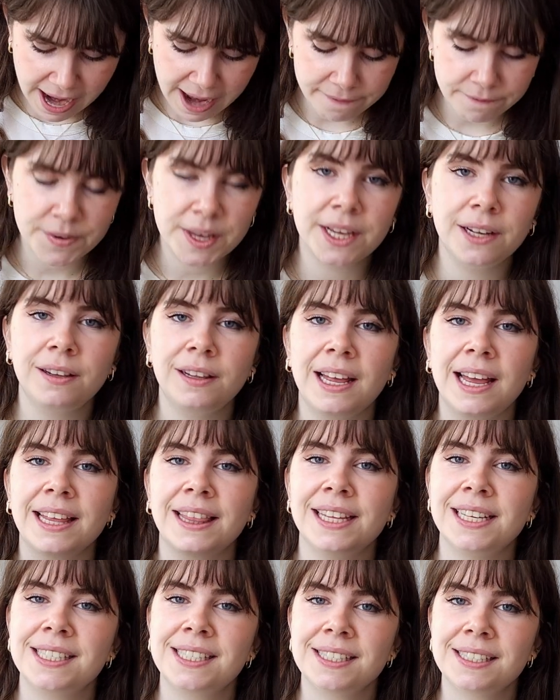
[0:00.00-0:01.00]
I feel like
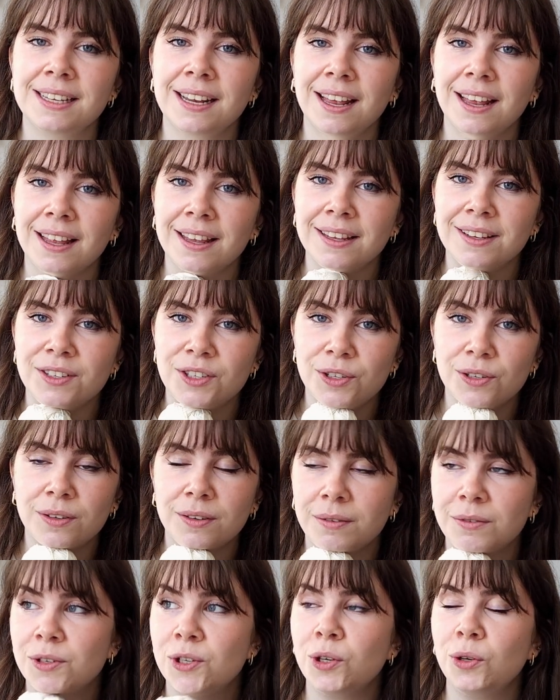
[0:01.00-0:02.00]
these
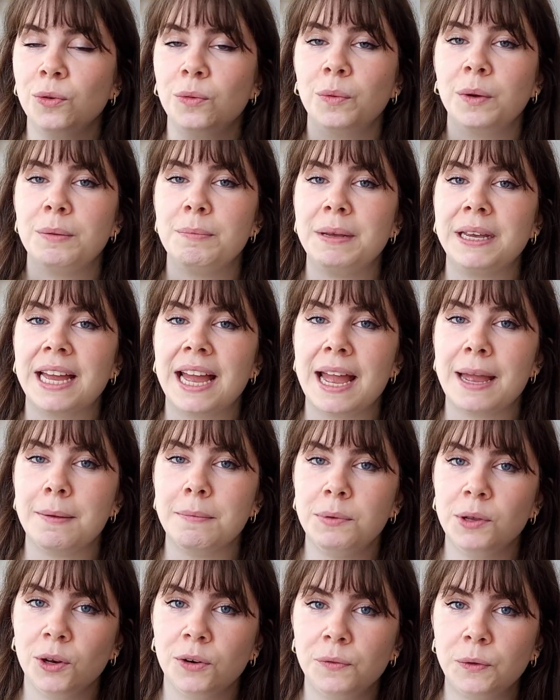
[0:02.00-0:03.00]
two would be a
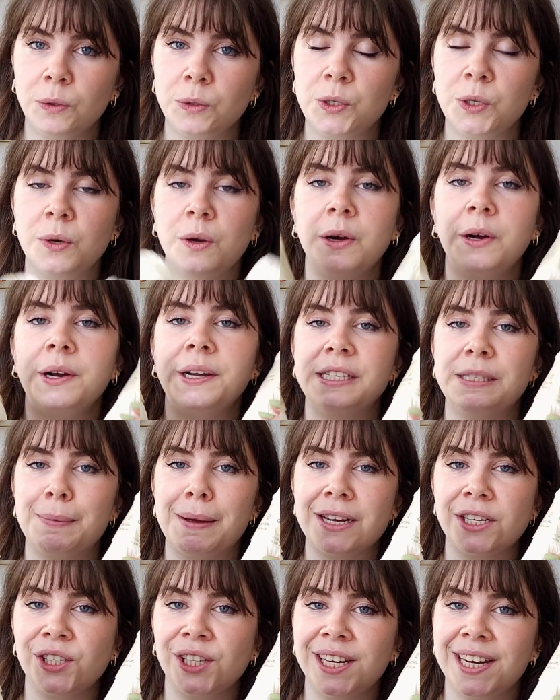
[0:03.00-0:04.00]
beautiful duo,
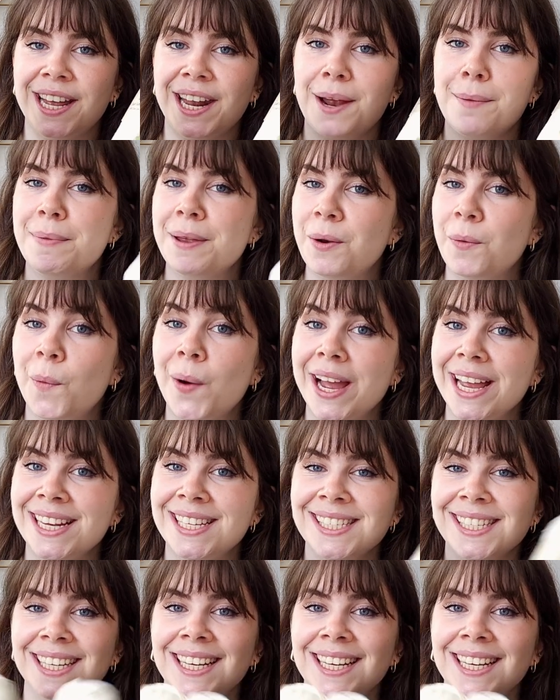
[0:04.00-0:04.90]
especially knit up in white.